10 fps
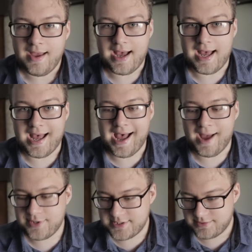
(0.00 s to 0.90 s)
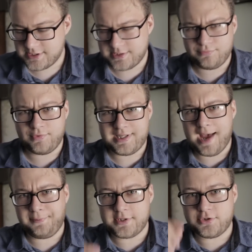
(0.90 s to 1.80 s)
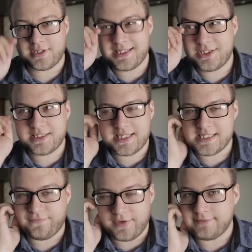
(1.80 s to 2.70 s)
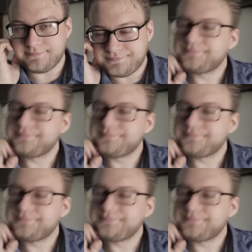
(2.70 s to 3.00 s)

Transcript: Uh, I'm going to just recap what the trick is, just in case you forget.